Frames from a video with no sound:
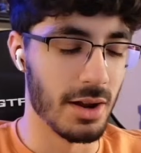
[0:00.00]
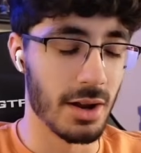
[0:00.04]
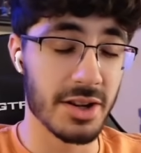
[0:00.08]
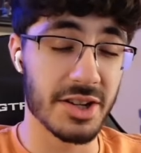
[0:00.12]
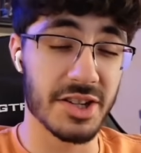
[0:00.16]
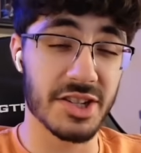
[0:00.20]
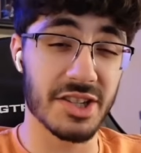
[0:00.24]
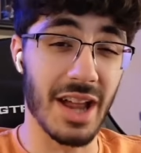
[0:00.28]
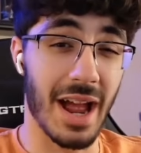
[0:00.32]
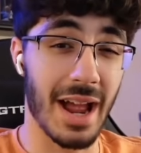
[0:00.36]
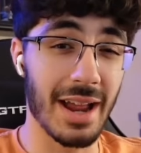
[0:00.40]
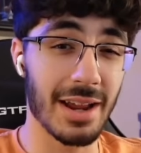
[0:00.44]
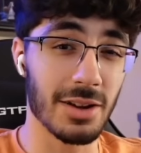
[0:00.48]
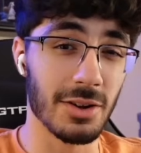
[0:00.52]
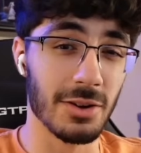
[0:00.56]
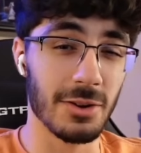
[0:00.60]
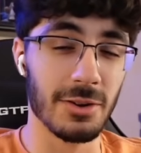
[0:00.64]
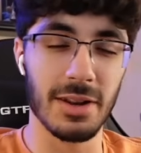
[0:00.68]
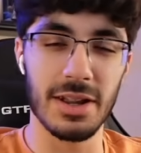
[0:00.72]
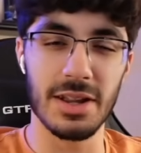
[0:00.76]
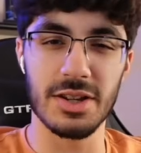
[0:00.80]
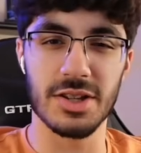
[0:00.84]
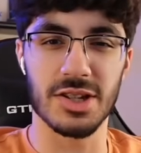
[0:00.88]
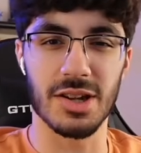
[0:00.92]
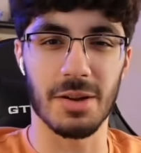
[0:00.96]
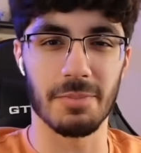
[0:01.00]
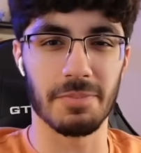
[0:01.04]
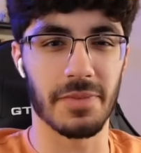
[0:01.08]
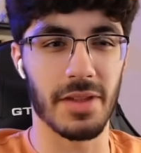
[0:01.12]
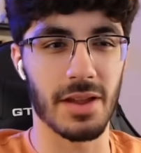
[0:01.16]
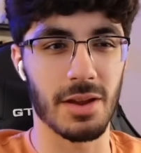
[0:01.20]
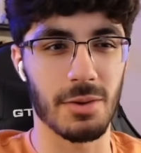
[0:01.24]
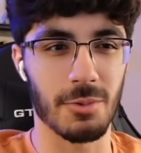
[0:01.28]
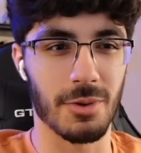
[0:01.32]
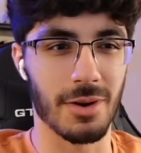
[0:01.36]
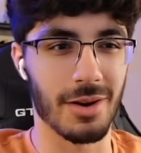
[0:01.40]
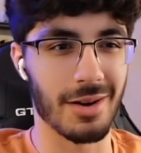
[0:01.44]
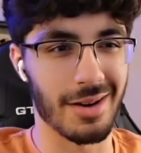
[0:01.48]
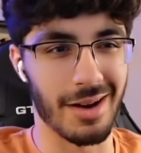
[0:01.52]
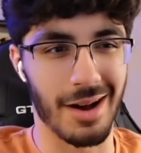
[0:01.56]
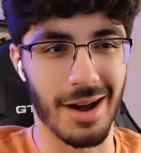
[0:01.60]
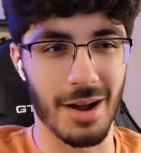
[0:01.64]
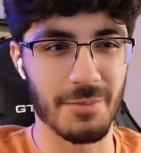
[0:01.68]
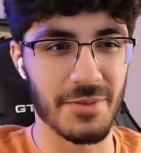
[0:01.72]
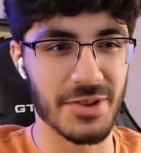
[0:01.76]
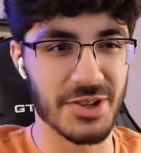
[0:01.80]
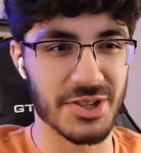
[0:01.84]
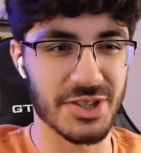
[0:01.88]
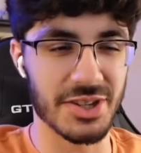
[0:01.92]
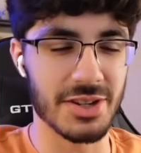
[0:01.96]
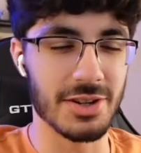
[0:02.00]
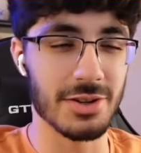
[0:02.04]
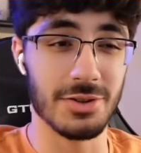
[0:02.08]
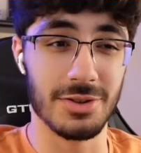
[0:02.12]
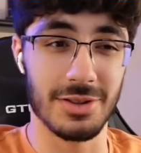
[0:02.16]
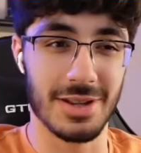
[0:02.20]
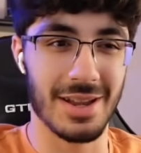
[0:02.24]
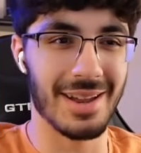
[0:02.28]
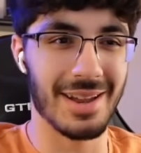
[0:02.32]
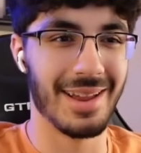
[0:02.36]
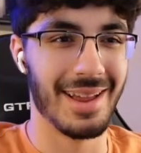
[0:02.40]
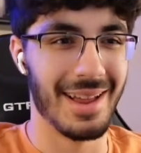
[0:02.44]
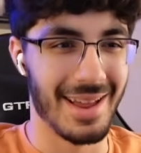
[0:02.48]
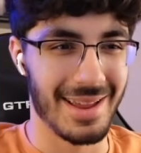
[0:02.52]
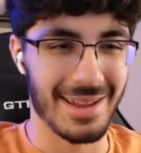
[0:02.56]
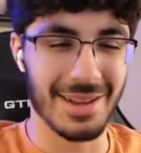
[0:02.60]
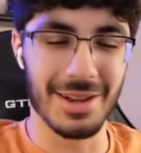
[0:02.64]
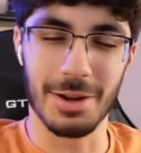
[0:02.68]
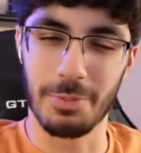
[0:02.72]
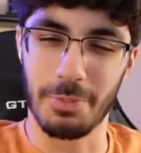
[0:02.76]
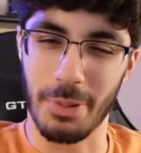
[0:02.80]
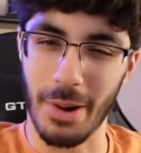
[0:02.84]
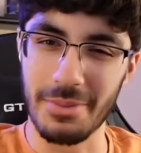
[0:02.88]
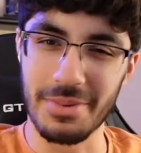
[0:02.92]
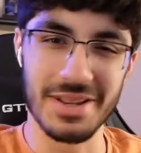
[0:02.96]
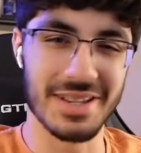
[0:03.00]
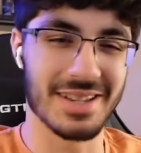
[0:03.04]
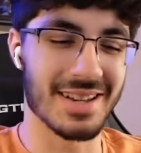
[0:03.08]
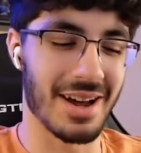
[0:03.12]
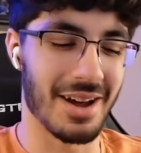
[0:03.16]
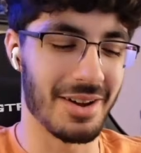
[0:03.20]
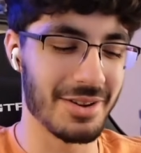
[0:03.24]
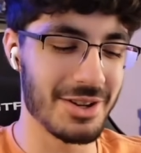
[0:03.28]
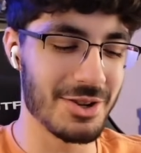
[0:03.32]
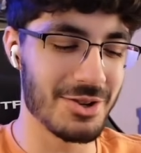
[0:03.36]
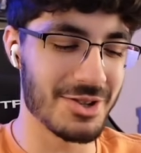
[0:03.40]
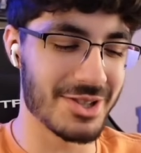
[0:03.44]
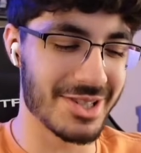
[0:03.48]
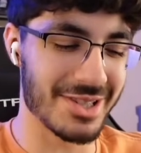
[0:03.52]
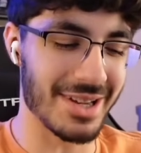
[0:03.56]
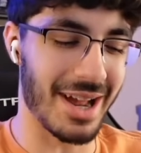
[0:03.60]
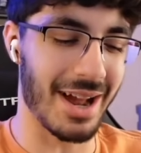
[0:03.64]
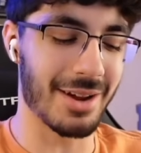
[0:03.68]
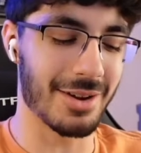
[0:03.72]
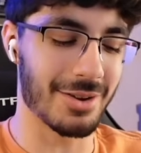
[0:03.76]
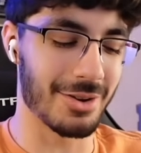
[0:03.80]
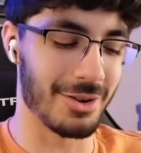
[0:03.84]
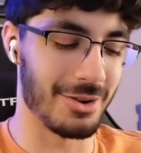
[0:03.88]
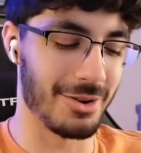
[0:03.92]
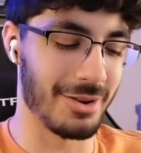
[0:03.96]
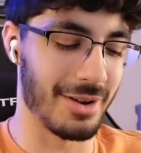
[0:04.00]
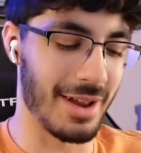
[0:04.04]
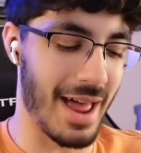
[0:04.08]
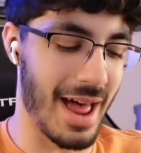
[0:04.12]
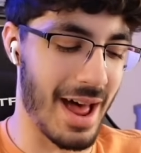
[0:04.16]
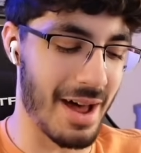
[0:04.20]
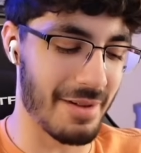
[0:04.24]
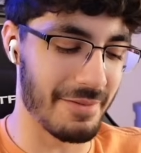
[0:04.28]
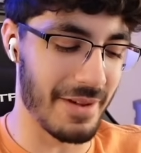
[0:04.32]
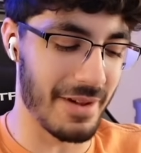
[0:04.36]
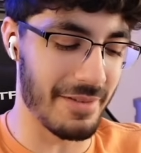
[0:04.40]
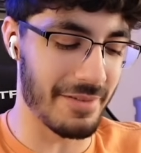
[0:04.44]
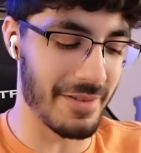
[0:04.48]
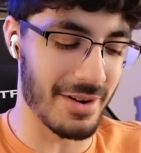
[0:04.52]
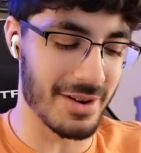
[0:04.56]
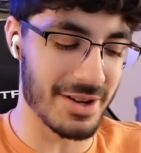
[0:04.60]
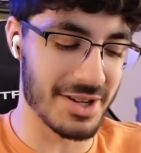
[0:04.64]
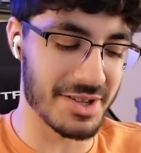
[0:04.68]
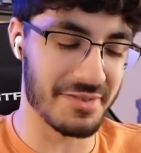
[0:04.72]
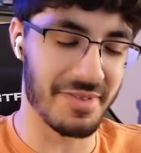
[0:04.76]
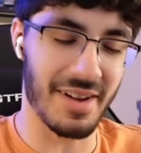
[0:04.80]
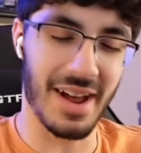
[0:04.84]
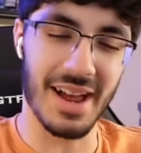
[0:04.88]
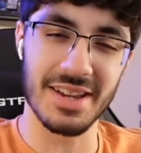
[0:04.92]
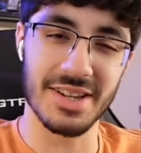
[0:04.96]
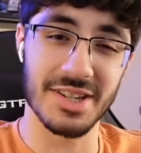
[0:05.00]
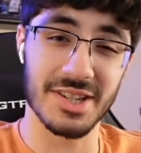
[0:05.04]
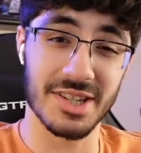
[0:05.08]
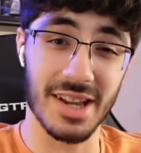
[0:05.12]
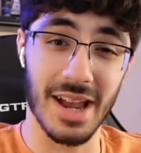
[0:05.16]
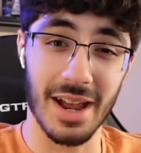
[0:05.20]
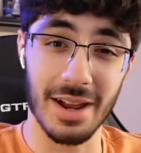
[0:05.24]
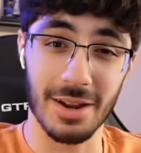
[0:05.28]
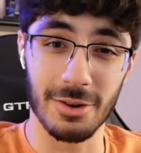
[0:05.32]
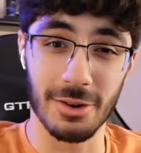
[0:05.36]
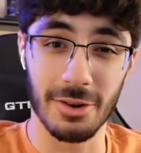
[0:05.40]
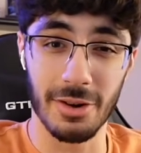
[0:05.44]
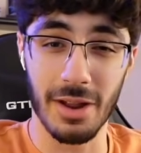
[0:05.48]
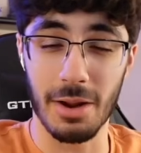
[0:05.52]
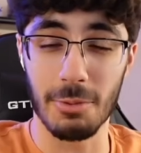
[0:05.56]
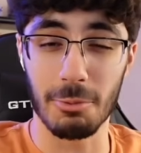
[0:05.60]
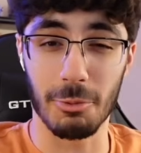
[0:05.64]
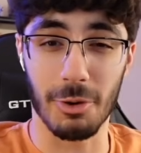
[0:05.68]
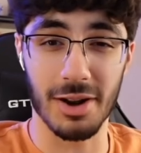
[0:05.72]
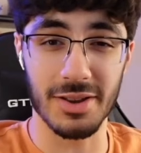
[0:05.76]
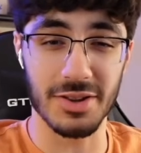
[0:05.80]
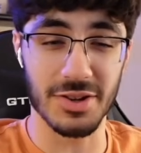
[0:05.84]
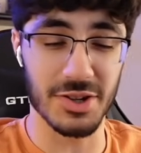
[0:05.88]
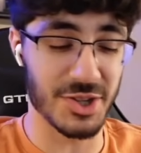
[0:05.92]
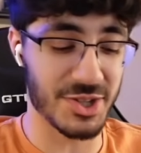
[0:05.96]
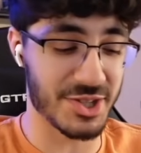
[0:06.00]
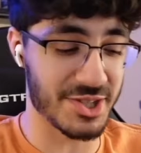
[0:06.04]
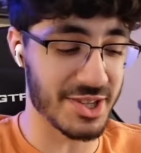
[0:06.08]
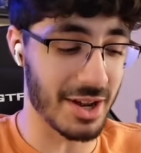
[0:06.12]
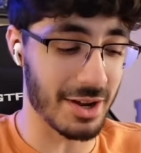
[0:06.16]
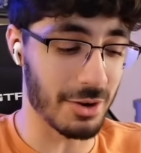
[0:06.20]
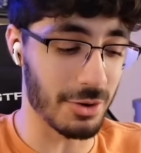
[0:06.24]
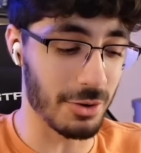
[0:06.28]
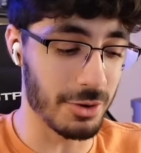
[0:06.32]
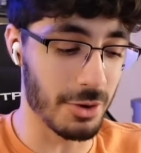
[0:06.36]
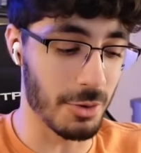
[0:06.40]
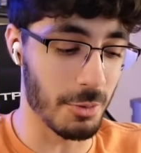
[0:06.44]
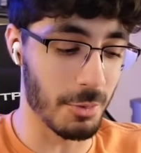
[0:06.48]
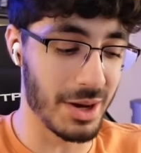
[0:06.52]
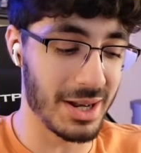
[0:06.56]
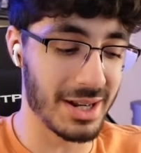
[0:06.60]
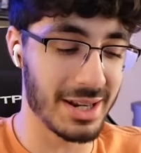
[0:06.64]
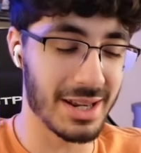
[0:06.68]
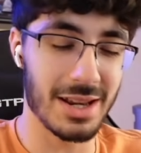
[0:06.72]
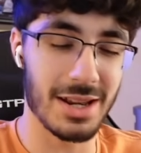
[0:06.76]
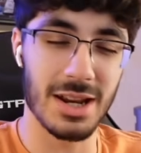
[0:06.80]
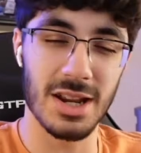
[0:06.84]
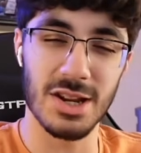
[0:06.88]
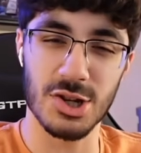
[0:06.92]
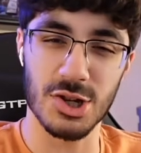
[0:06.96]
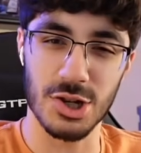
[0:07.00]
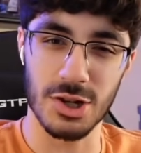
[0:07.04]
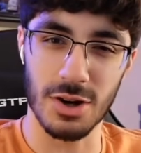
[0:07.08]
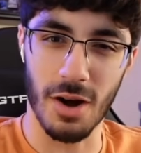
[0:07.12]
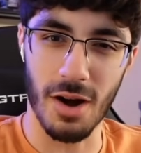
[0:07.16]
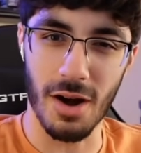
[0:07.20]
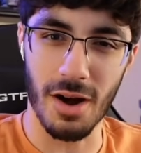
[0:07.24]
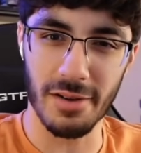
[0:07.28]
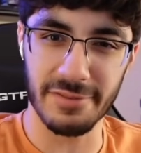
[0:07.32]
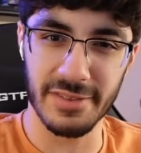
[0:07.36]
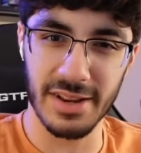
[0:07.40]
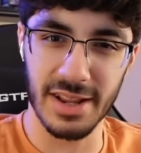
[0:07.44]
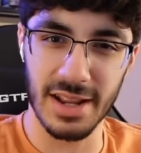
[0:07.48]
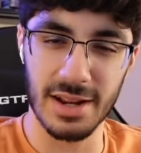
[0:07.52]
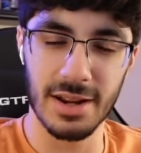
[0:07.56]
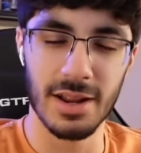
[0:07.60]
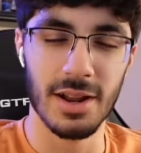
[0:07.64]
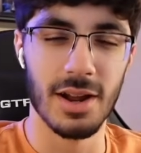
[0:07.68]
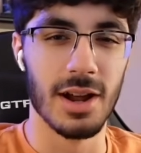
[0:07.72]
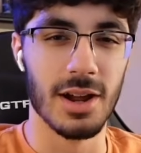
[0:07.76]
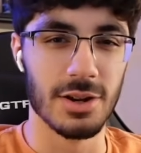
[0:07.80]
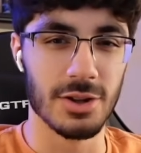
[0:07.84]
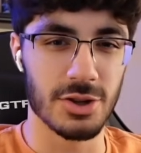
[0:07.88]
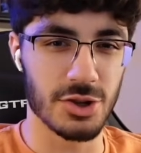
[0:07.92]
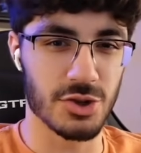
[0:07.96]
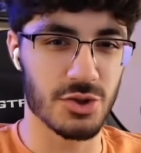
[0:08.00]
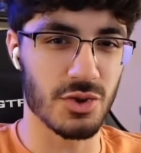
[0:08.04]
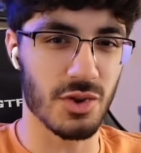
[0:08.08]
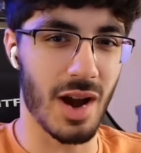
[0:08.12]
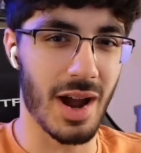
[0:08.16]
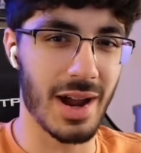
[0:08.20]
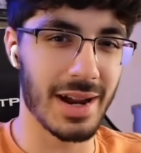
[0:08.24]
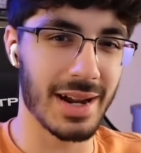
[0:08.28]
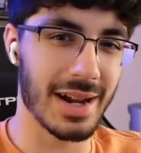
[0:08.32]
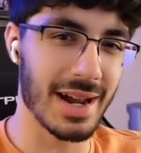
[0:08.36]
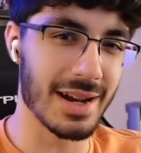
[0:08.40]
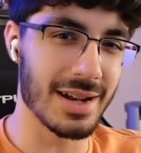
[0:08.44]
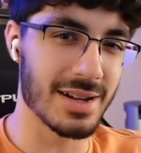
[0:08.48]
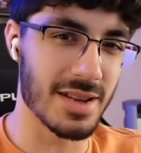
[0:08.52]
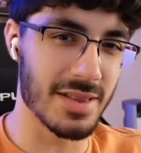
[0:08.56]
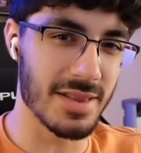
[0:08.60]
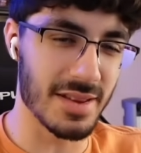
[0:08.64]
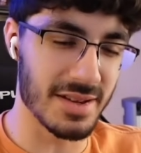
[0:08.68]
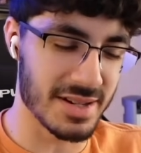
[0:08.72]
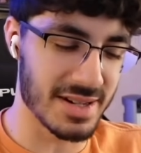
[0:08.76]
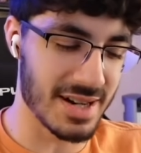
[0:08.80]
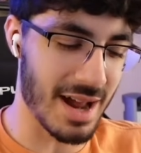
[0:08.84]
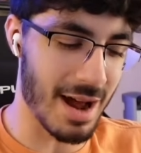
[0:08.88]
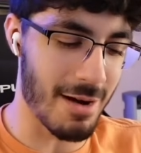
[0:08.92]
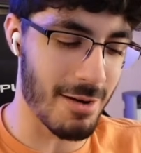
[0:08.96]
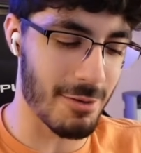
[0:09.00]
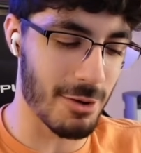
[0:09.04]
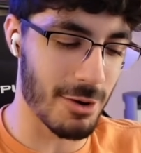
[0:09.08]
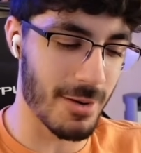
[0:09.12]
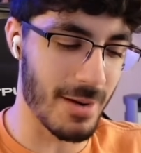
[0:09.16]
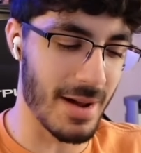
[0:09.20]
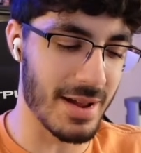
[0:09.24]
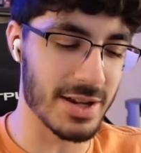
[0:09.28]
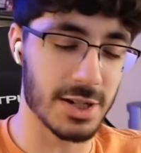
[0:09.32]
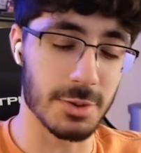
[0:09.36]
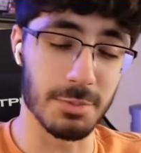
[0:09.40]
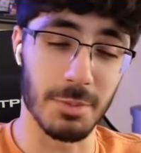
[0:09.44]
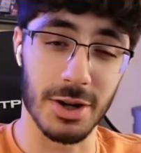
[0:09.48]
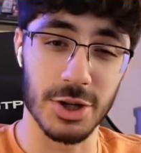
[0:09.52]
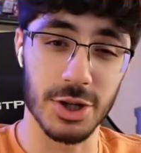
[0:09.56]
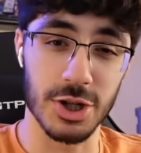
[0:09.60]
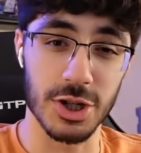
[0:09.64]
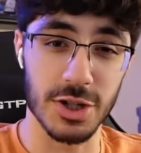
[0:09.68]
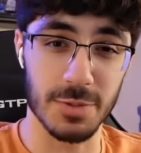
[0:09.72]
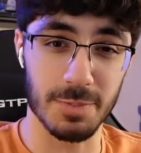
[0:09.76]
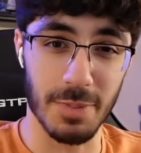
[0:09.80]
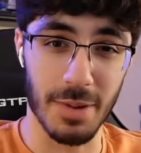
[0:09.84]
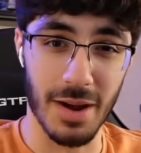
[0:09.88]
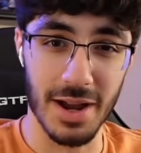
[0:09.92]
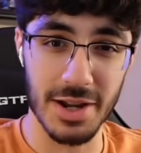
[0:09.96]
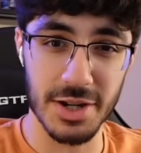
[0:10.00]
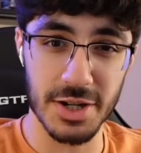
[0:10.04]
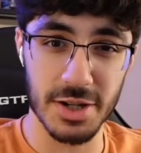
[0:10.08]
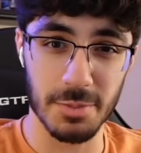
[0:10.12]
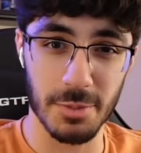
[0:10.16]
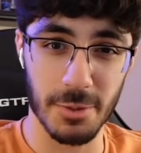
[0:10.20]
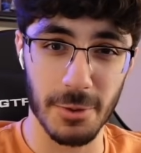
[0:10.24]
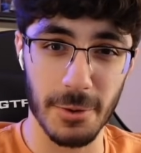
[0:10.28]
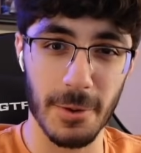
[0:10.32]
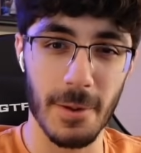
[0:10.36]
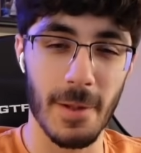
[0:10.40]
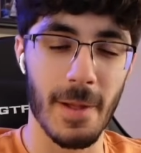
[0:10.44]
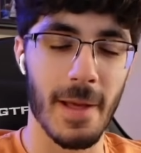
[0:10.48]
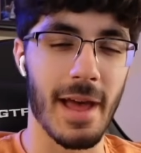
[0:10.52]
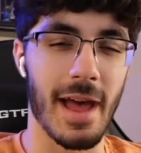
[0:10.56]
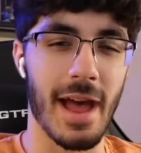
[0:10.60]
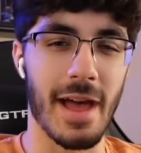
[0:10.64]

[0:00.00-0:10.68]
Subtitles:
Cycle is something where, obviously, you can probably tell you have a very fast cycle and want to cycle your win condition often to try and get to the tower as much as possible.